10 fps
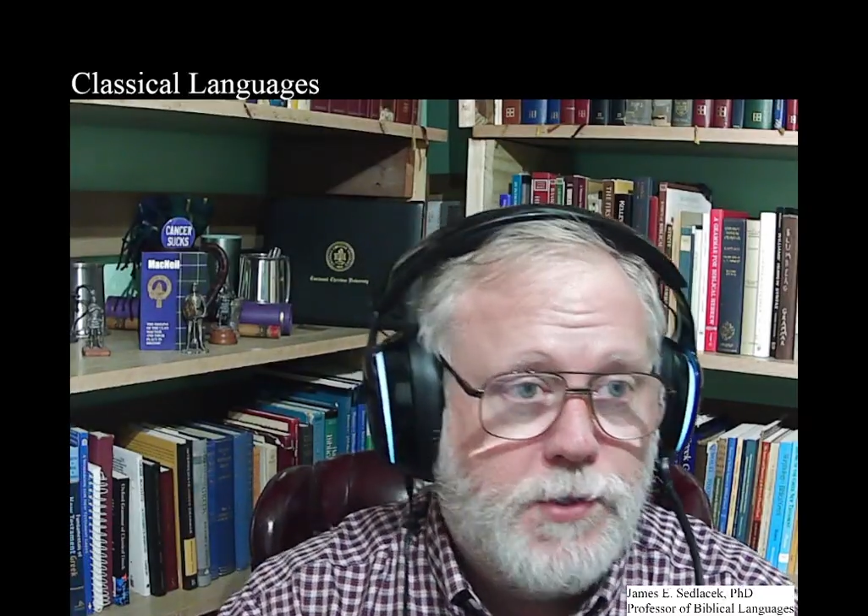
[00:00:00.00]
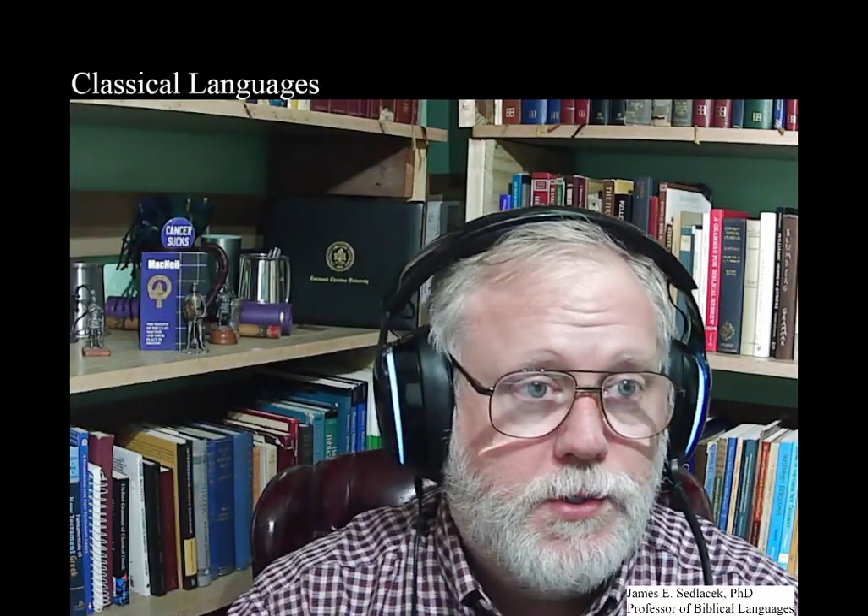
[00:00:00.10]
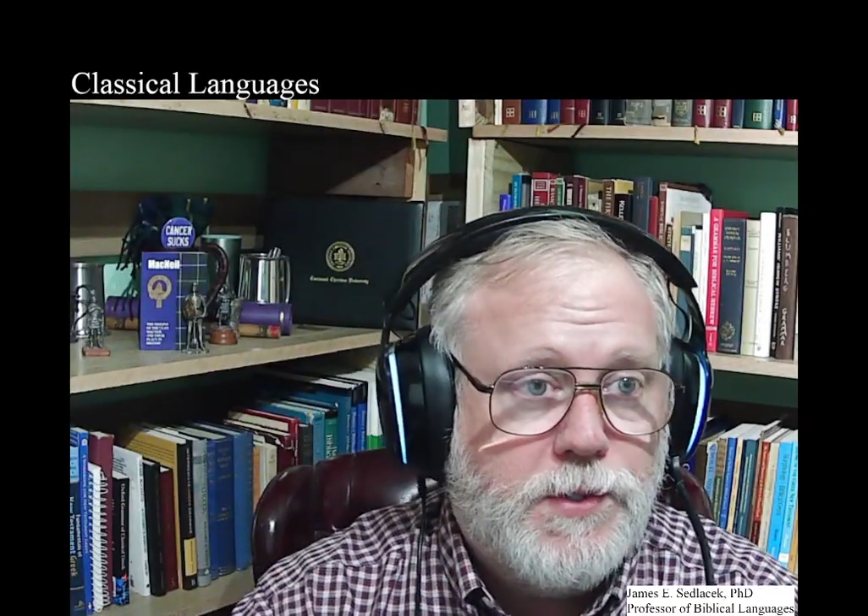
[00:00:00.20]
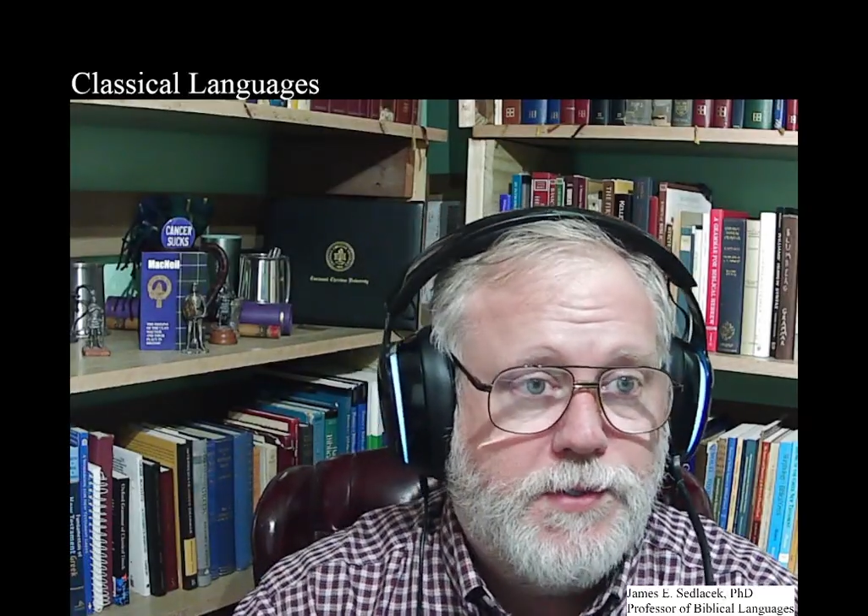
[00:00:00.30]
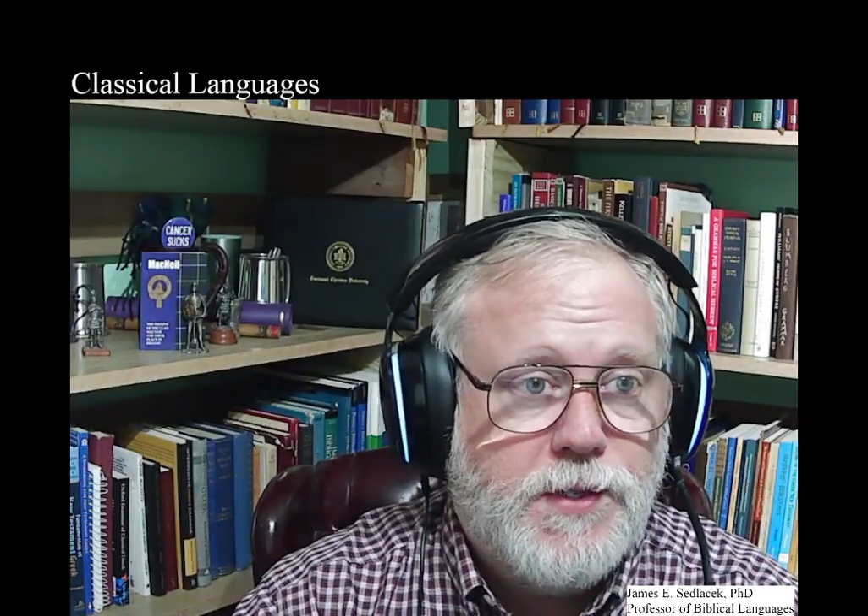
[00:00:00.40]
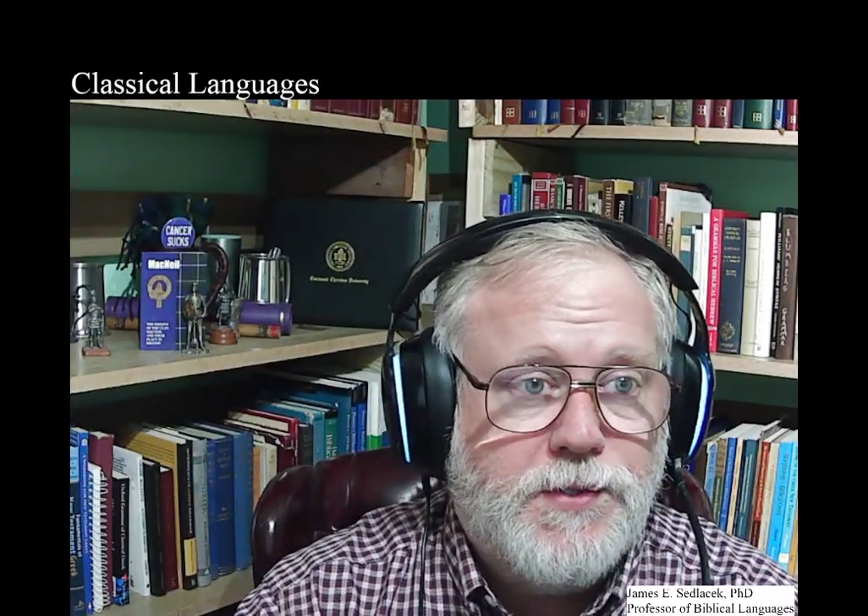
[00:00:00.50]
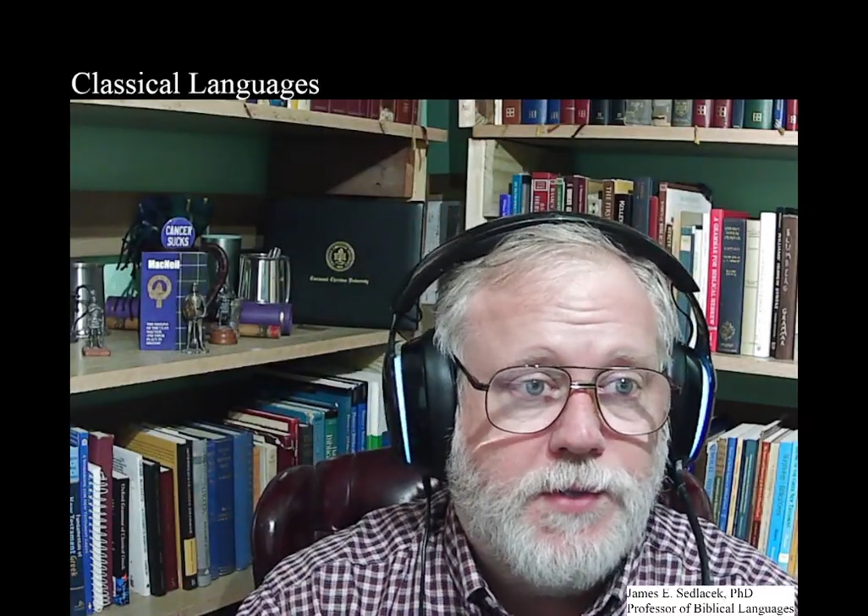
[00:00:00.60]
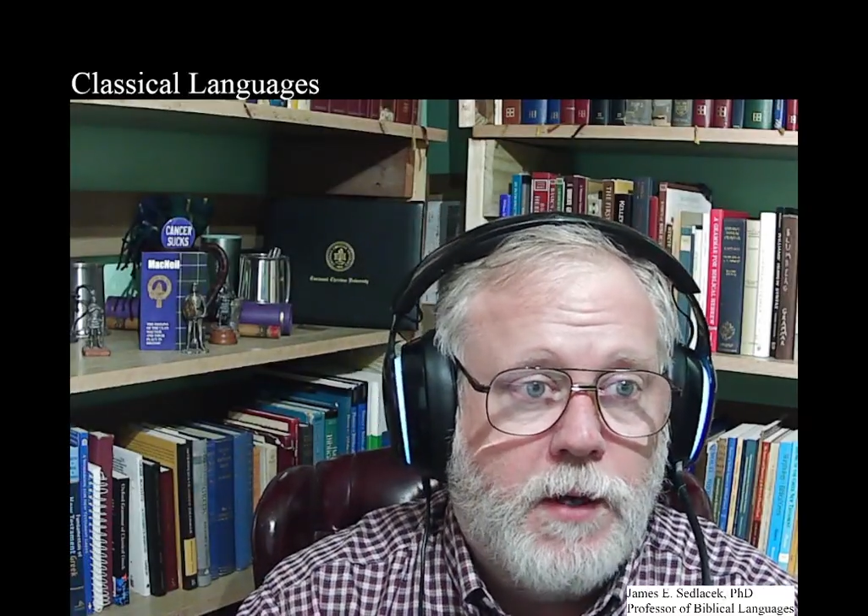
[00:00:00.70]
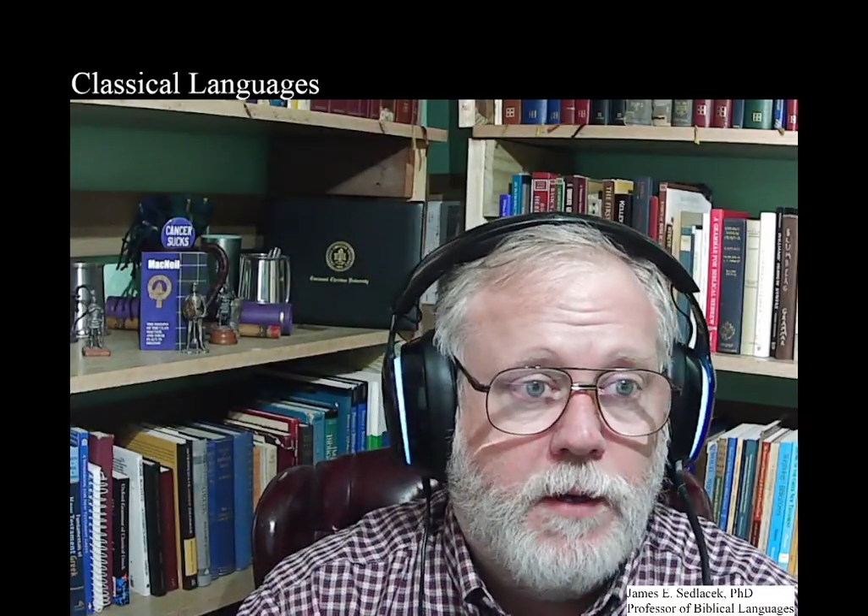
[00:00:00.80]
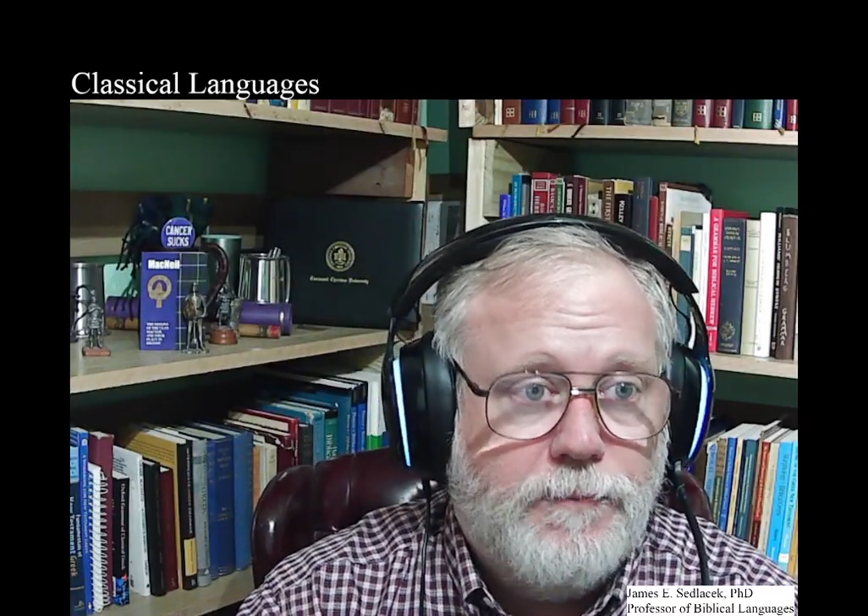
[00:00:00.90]
usually say
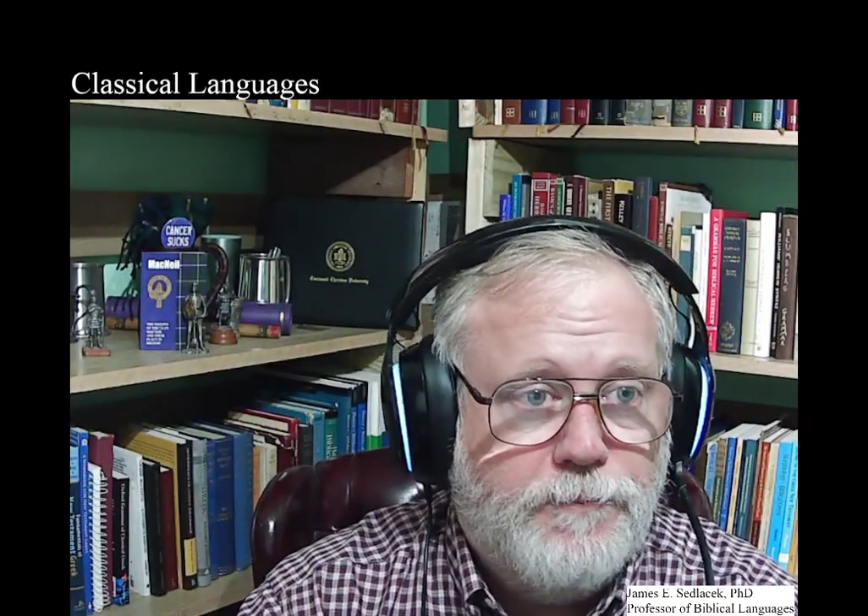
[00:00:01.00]
saw.